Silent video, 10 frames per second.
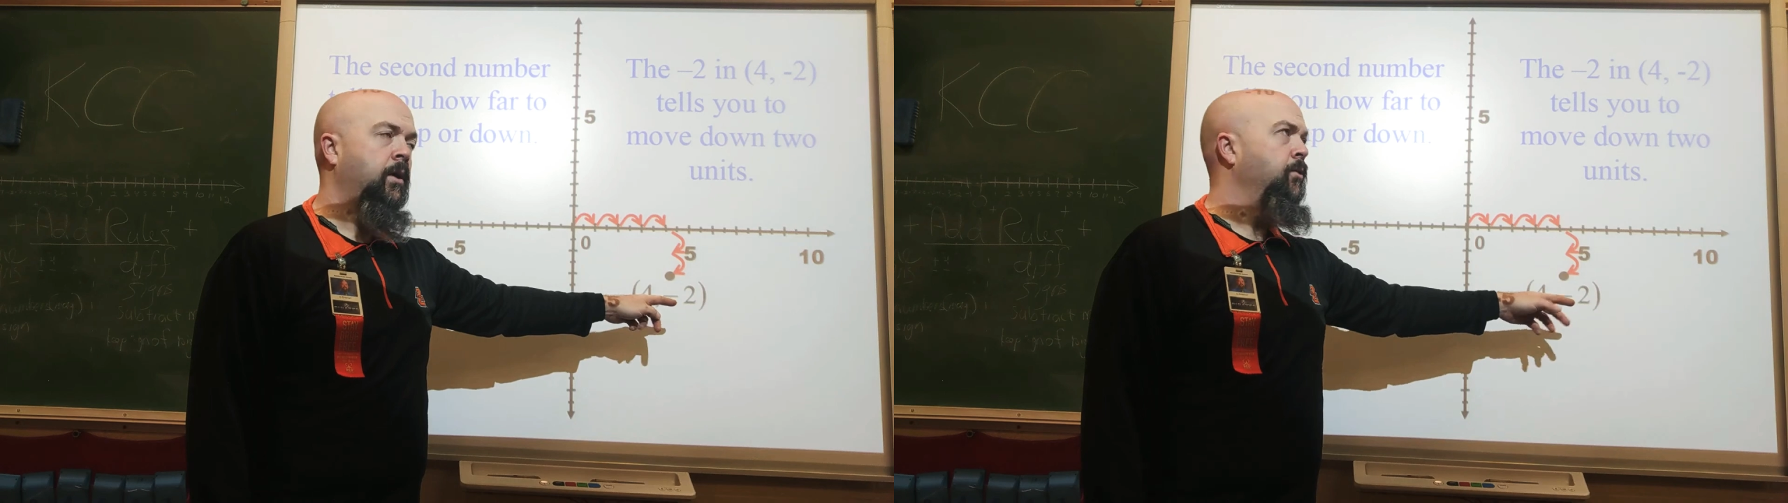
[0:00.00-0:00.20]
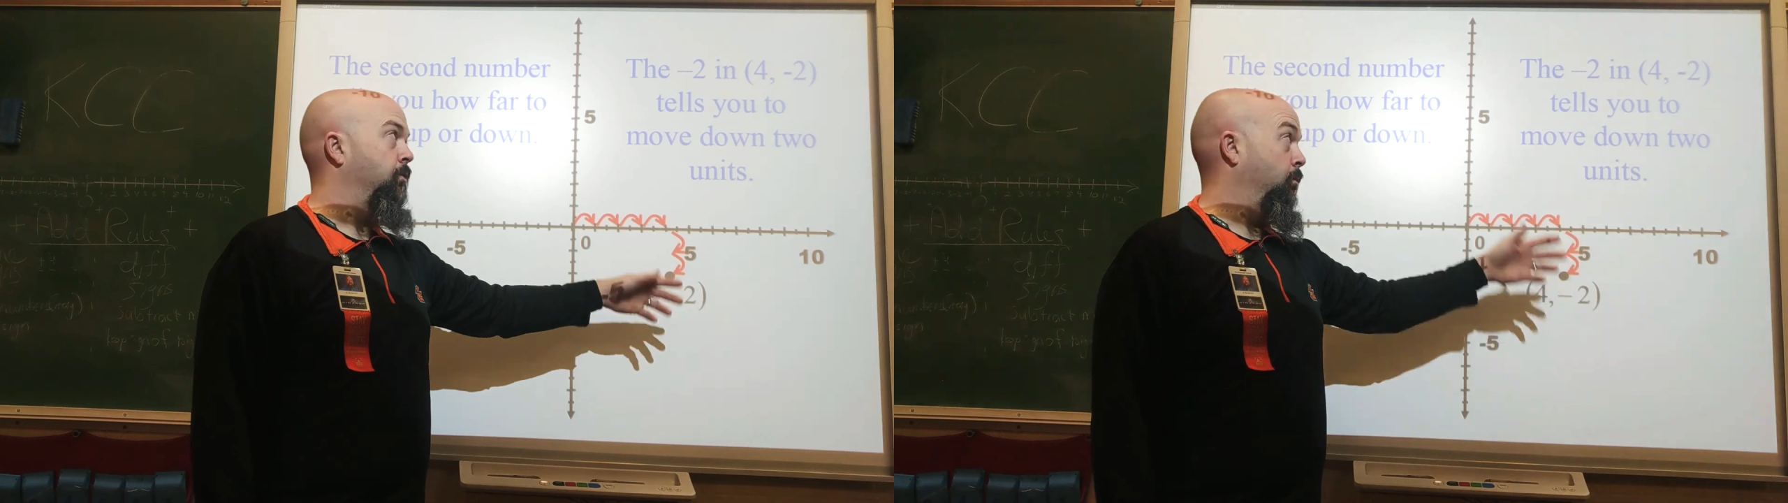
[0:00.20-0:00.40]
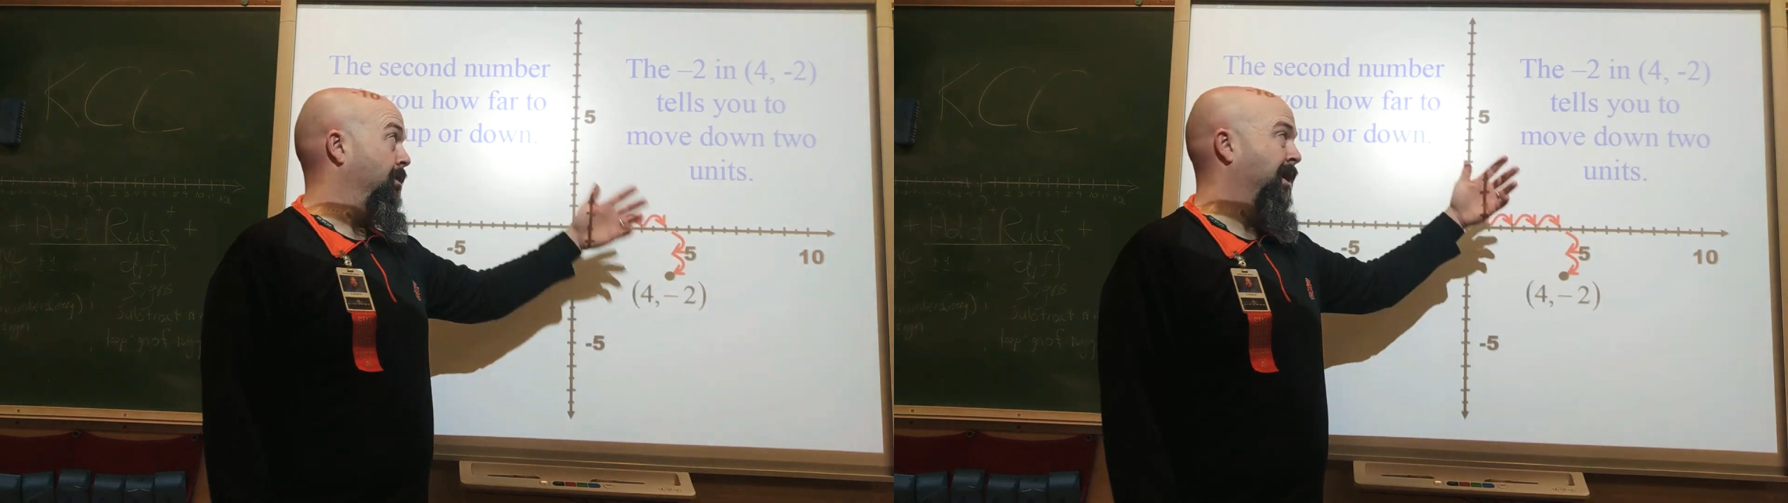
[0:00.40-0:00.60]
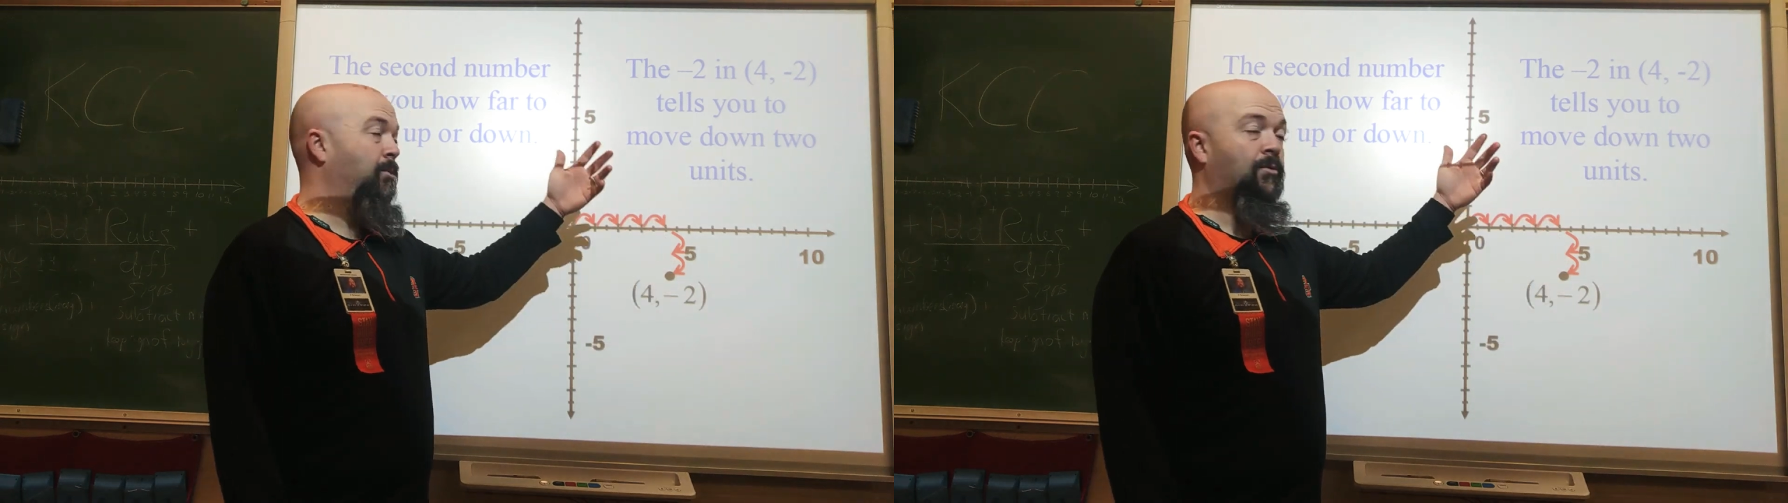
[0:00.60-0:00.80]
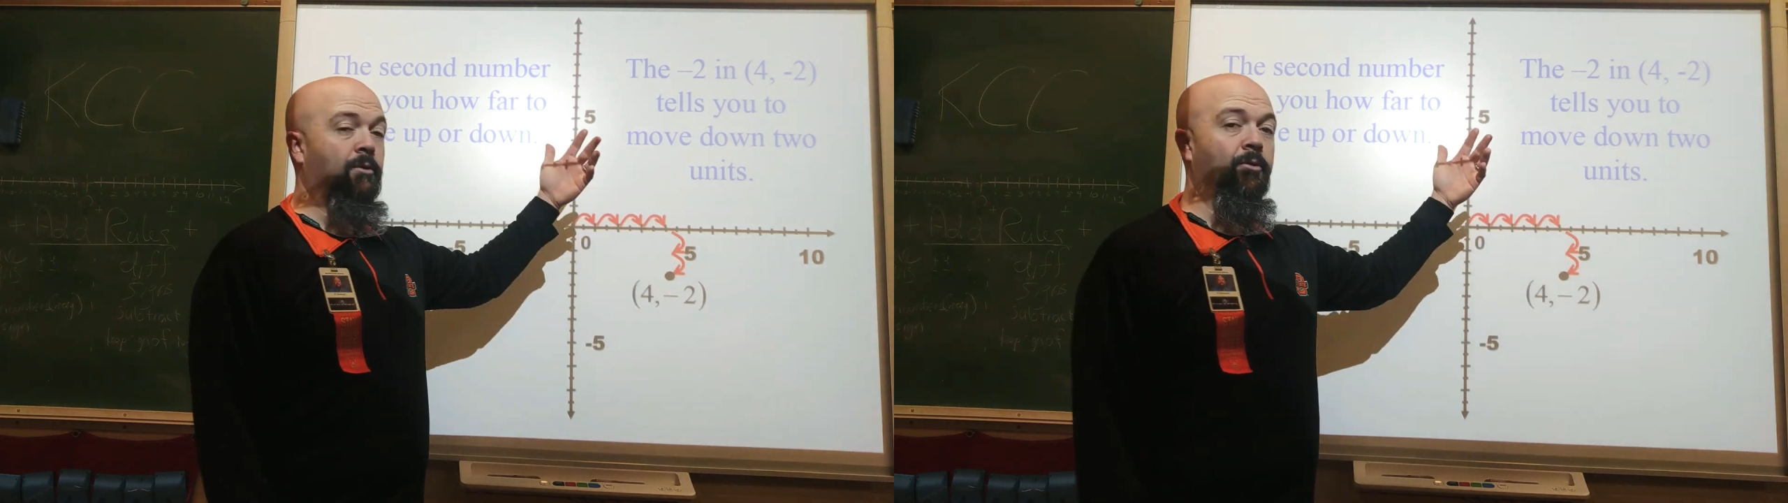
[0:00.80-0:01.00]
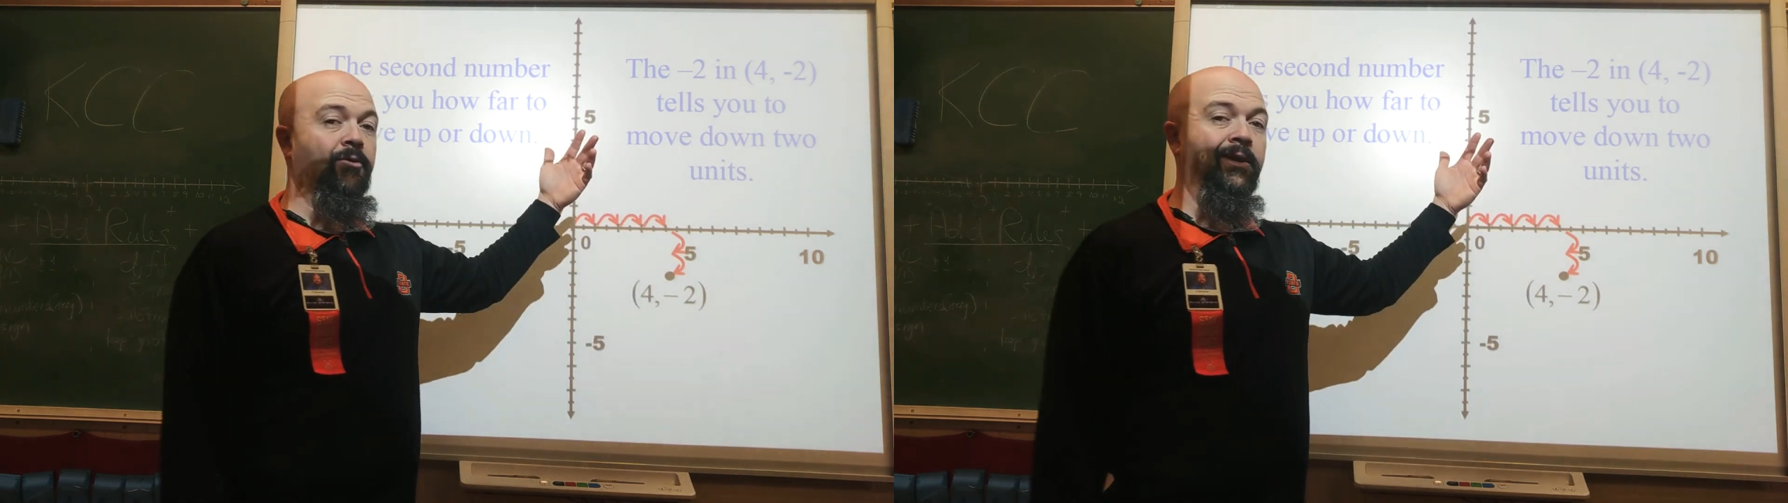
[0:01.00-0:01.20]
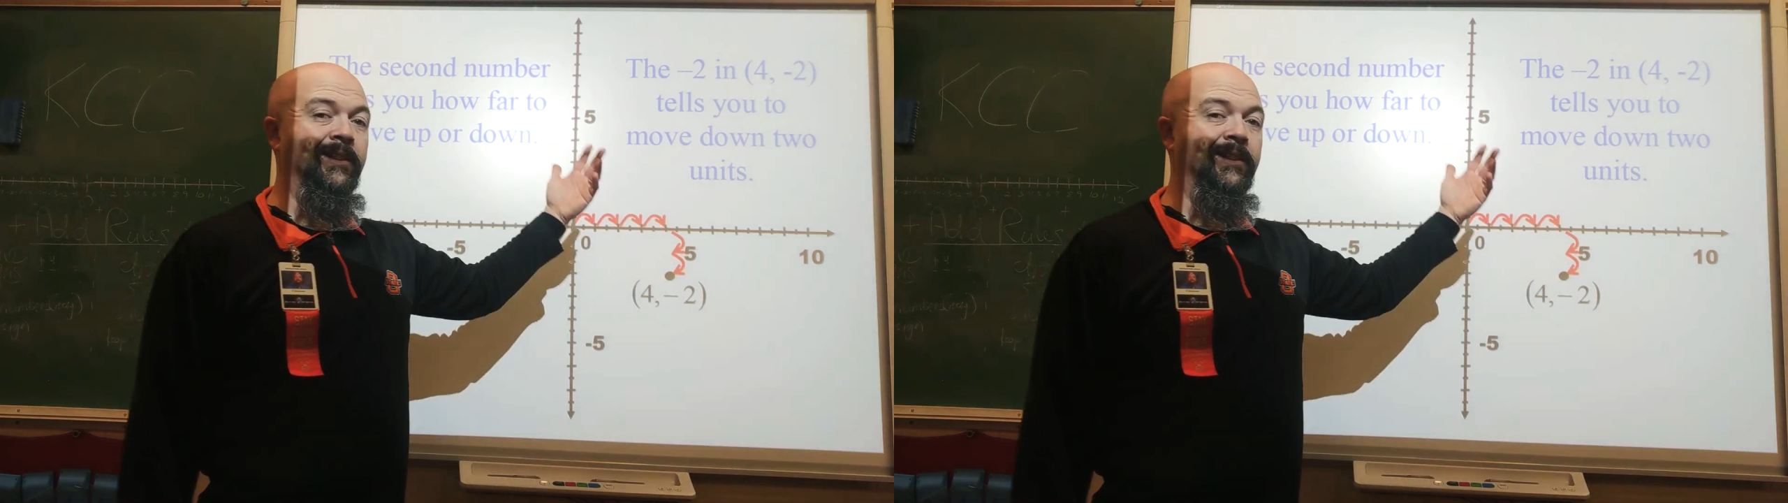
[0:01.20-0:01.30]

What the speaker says: Sometimes there is a